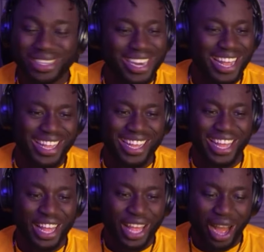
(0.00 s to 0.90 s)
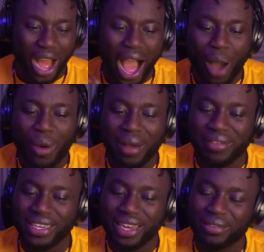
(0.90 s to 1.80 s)
Like, how have
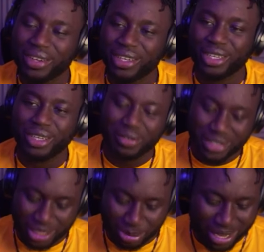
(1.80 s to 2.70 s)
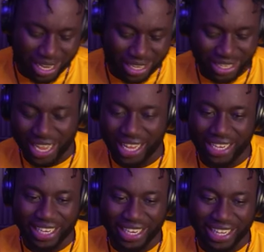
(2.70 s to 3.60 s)
I never heard of this band?
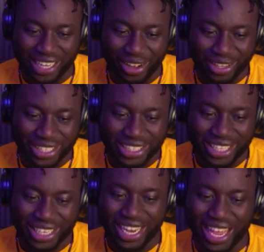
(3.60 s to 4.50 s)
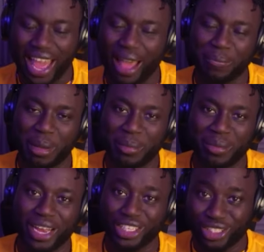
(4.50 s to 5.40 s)
And honestly, they have people
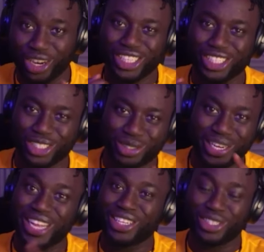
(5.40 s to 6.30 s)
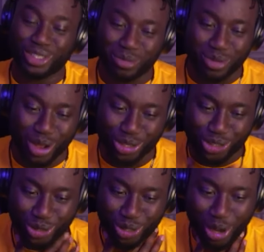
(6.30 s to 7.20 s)
like Dr. Dre and Snoop Dogg
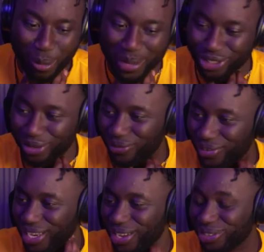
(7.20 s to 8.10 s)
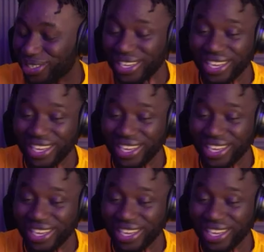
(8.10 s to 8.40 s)
showing up at your videos.